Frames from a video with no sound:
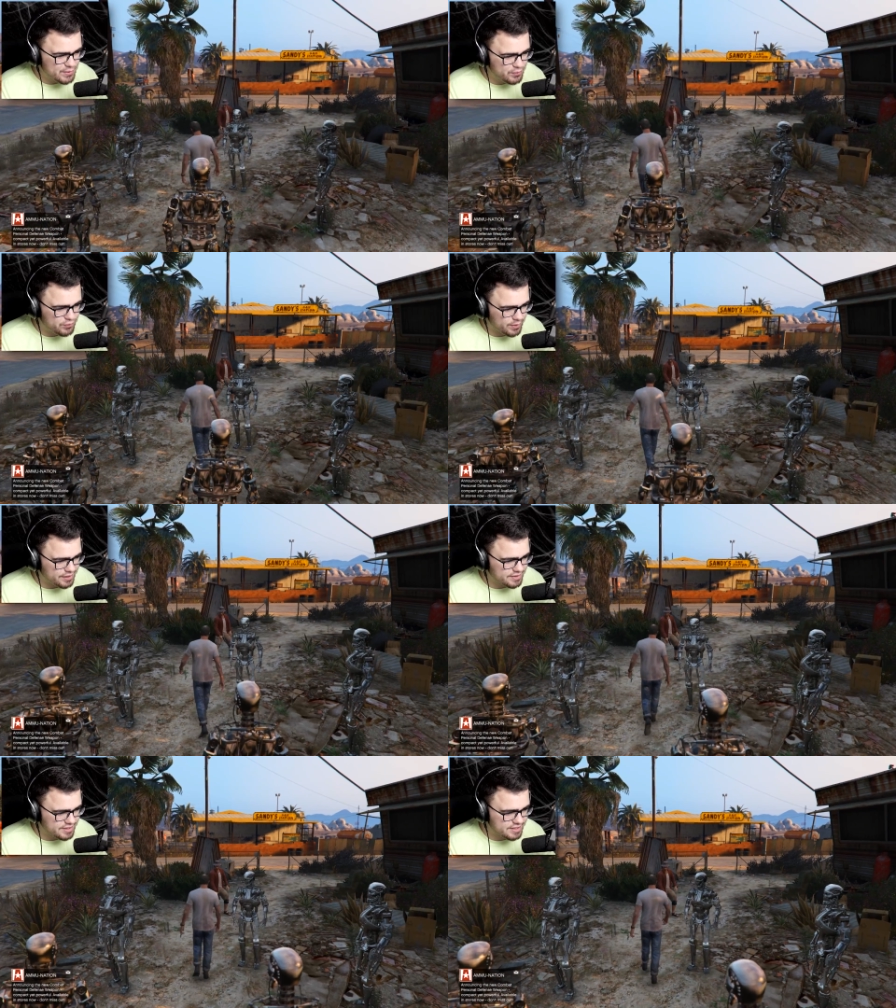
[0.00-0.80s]
New
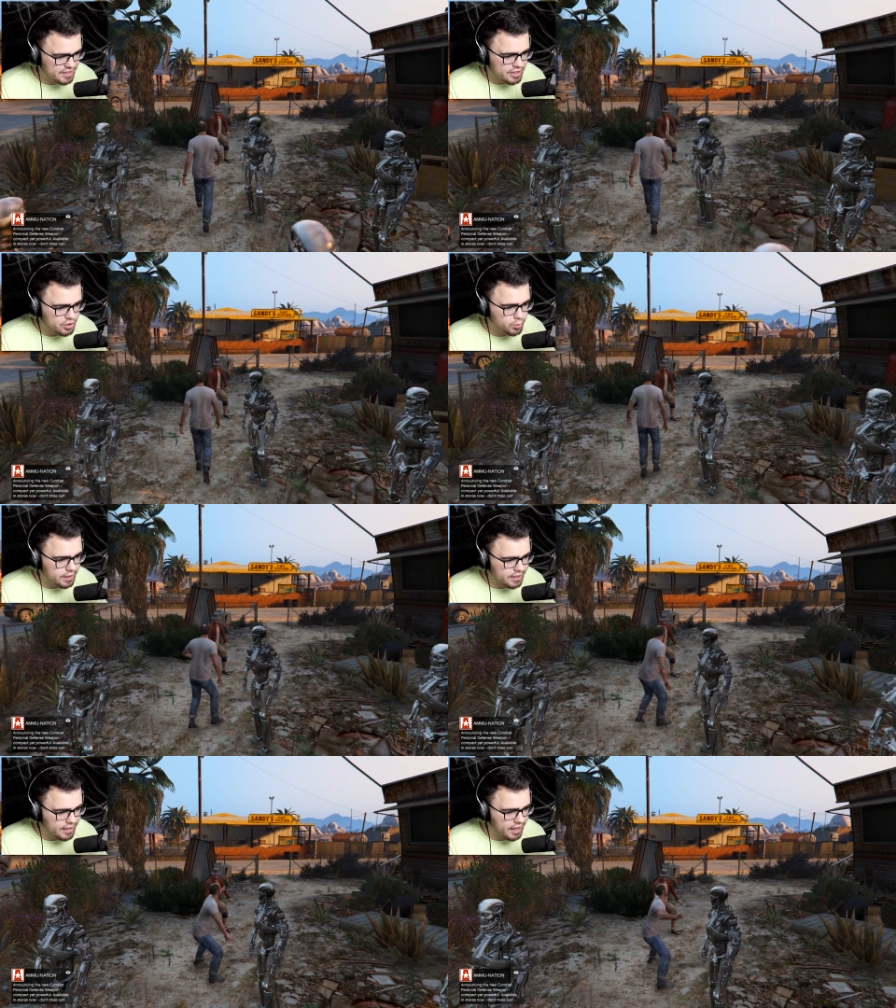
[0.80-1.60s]
friends. You
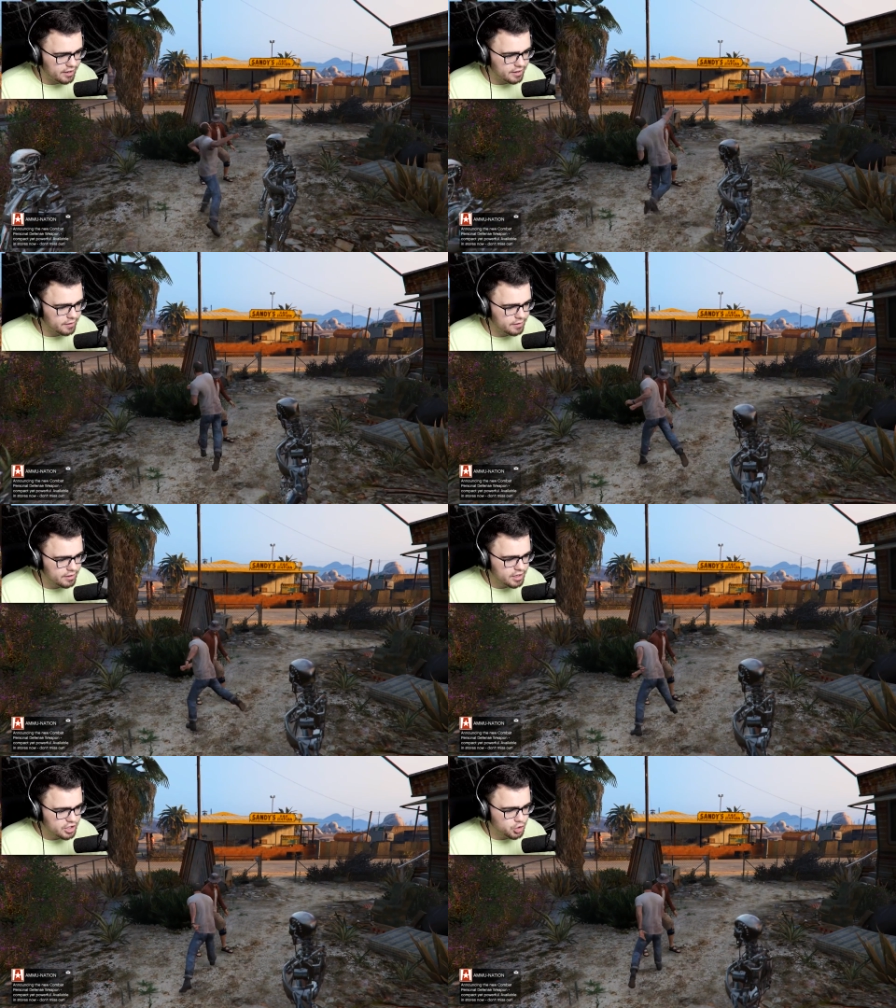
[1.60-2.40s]
need to get out of here.
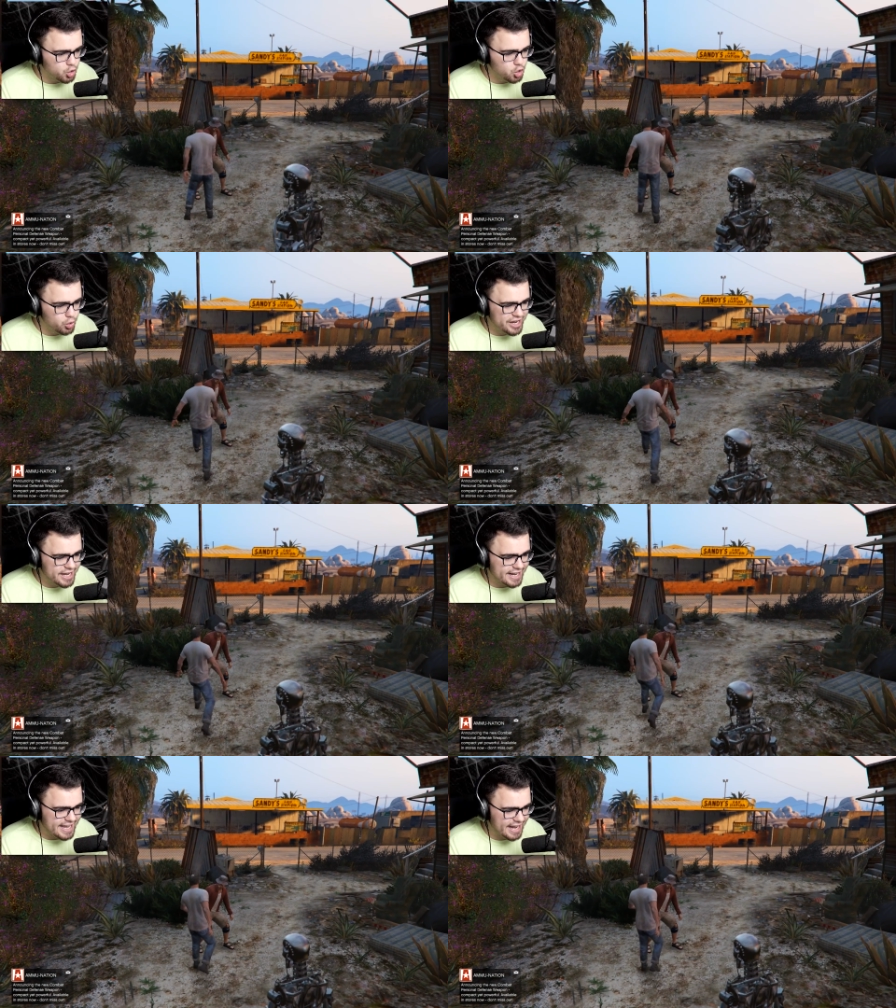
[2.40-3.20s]
You
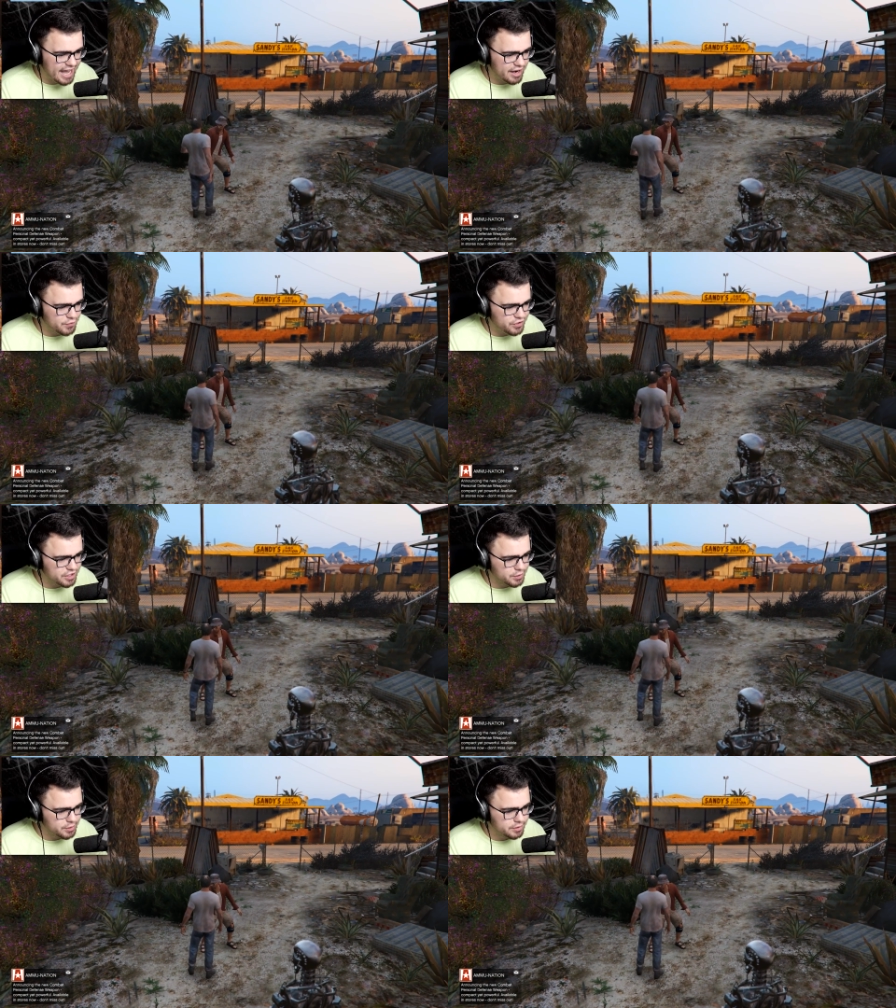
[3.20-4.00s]
need to get out of
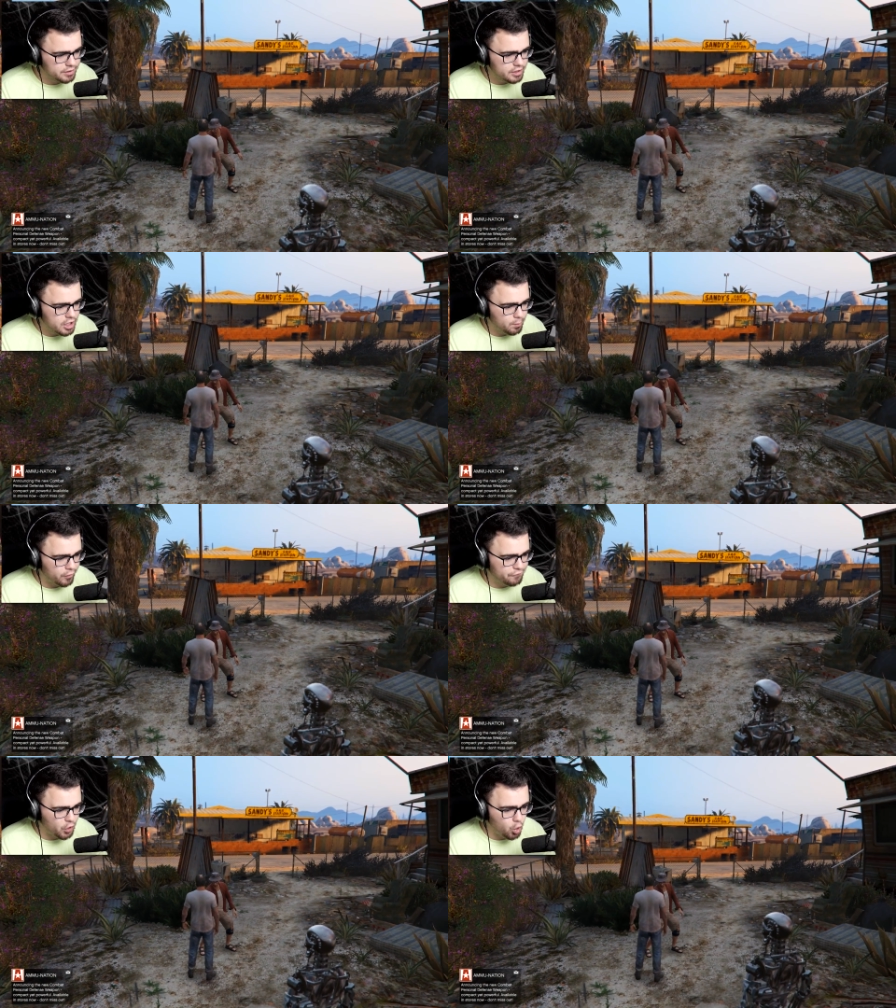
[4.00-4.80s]
here
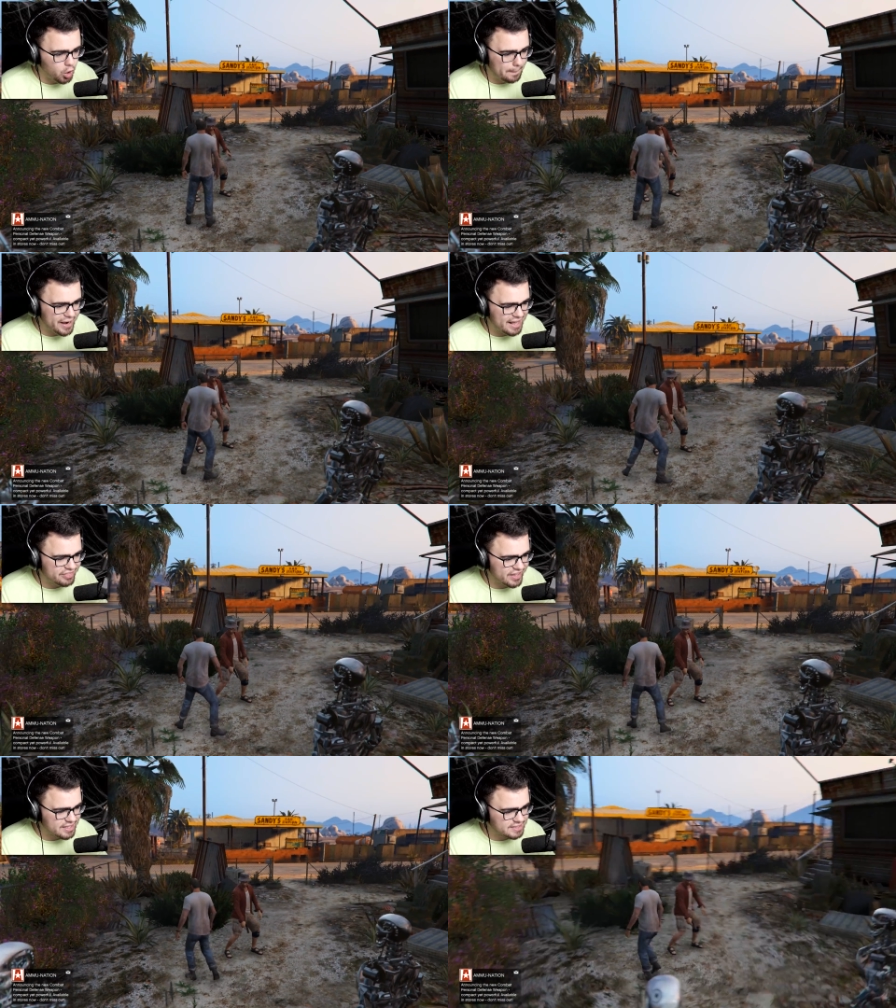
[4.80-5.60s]
before bad
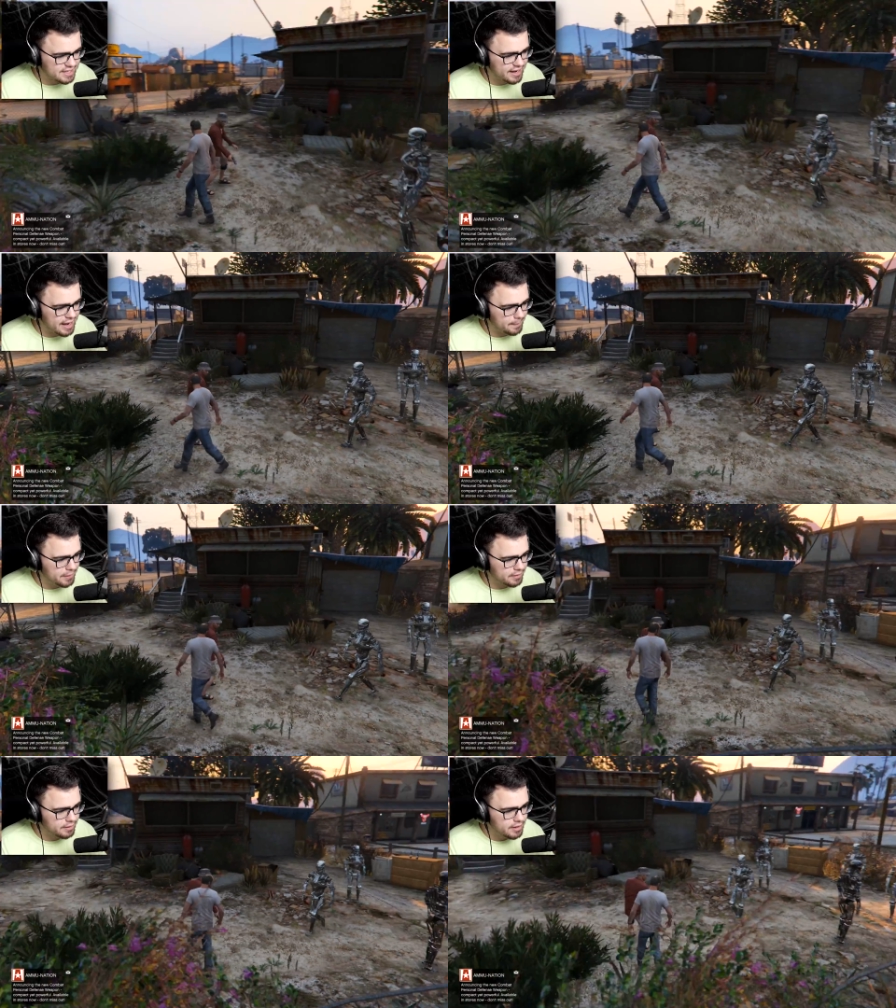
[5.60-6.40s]
things can
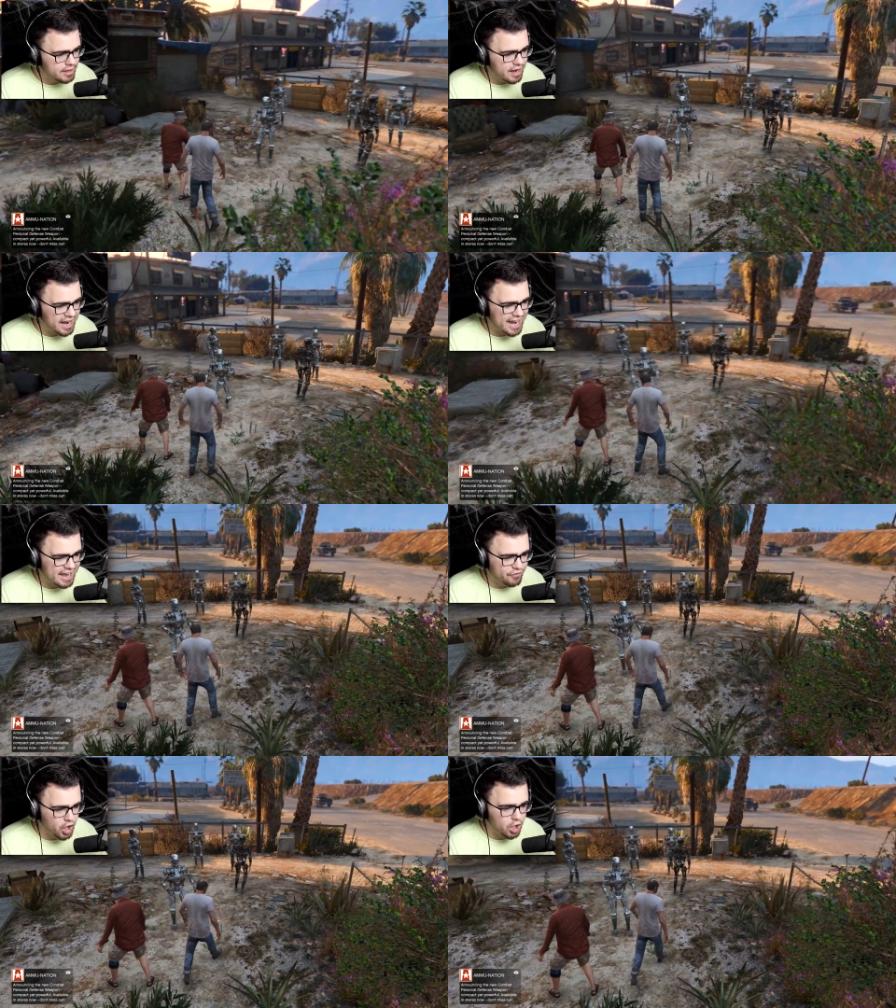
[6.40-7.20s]
happen. I
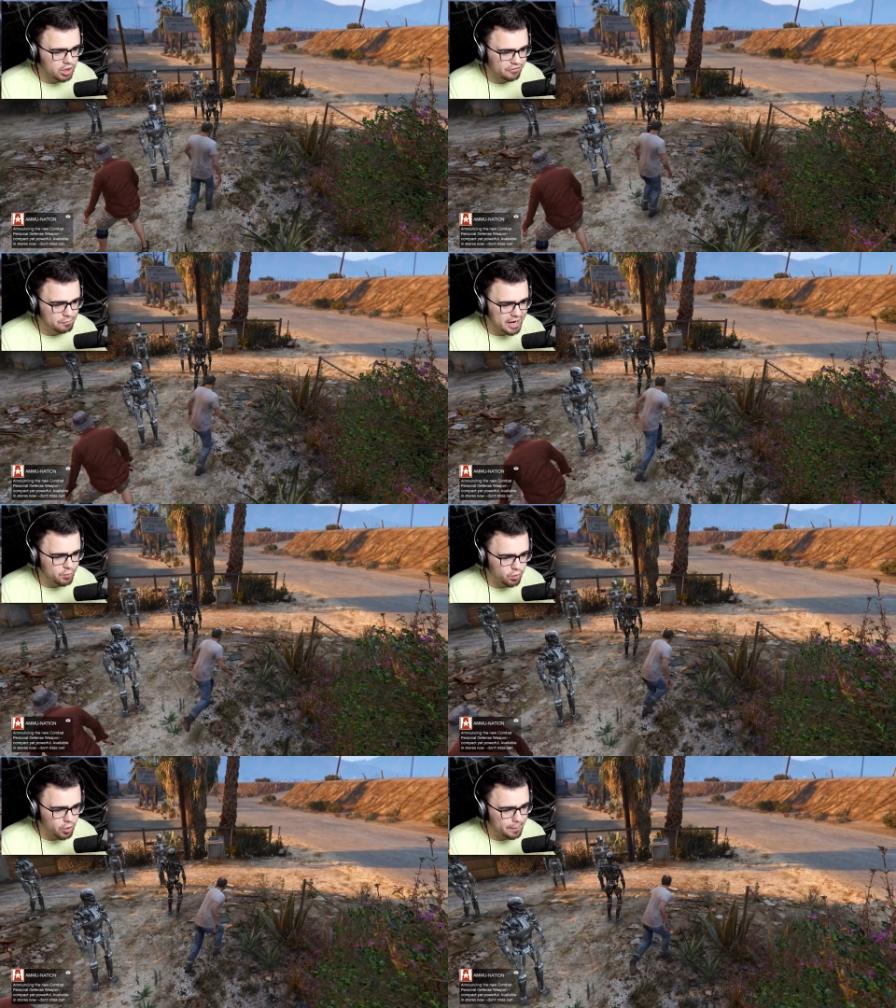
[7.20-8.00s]
have all of my
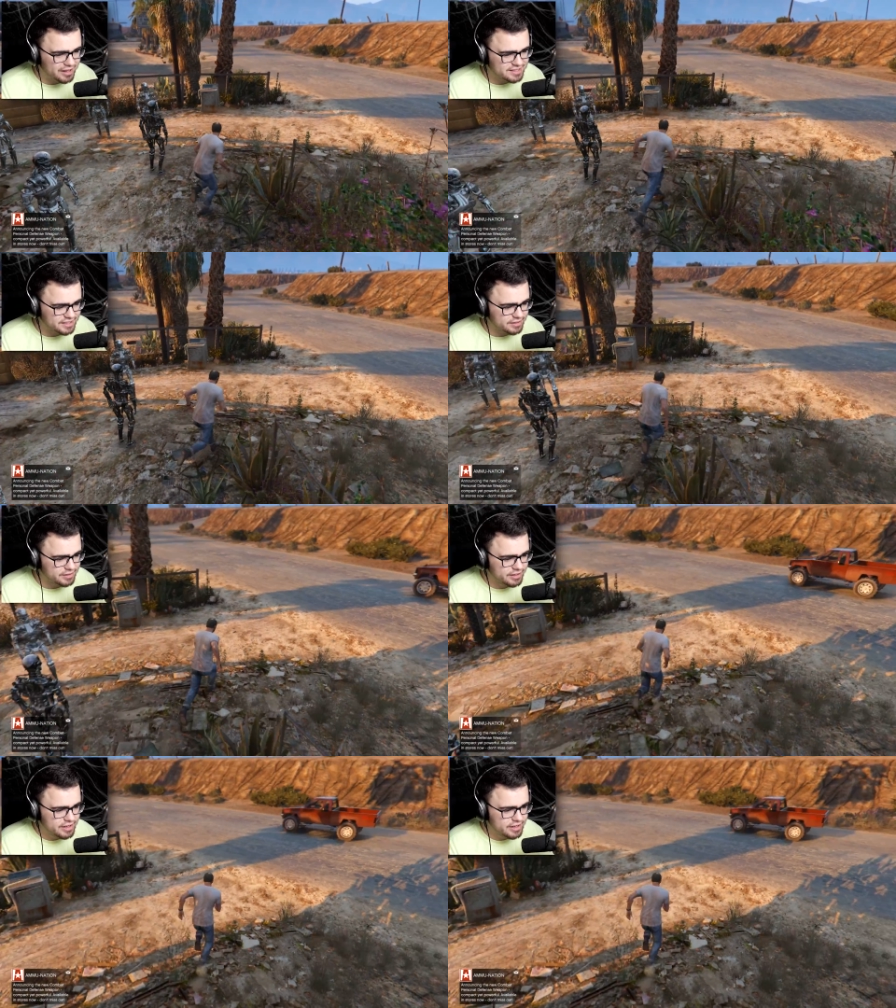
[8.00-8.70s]
robots here.